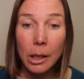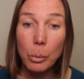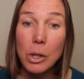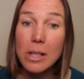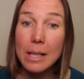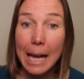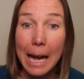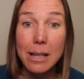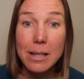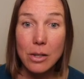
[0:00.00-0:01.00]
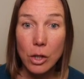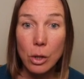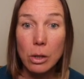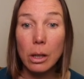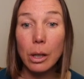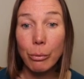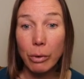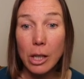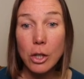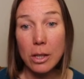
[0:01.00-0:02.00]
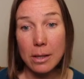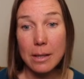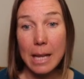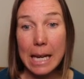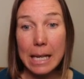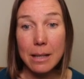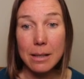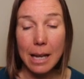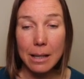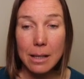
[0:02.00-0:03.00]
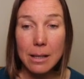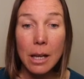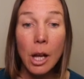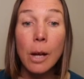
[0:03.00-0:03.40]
which is an attitudinal aversion to taking statins,